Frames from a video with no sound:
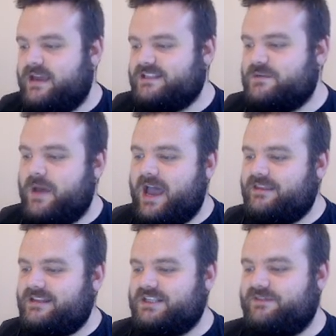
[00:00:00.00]
It's better
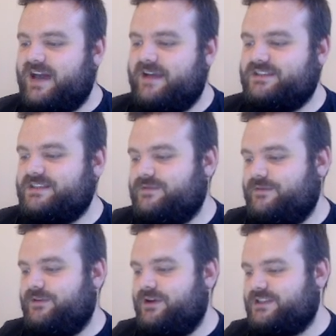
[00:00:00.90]
than Survivors of the
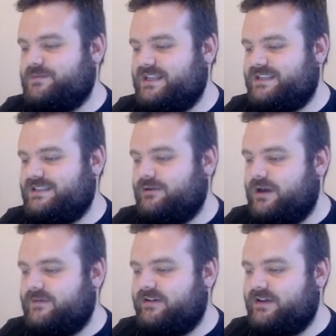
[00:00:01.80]
Flux, but it's still
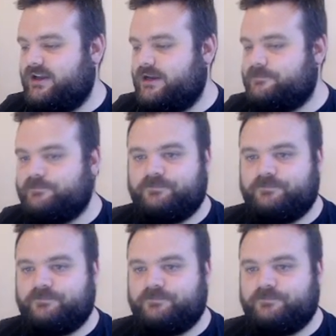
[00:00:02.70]
not very good.